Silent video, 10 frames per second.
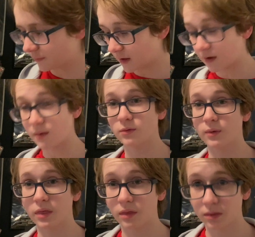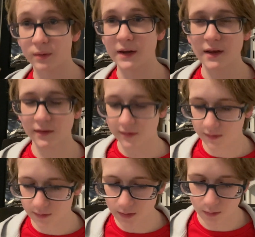it comes with three
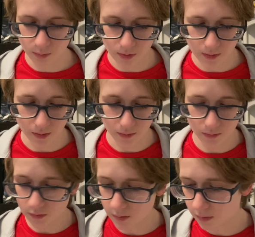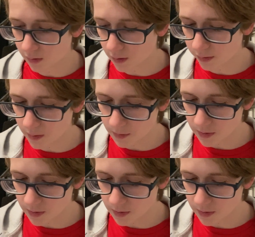discs. You, there are two, all of them are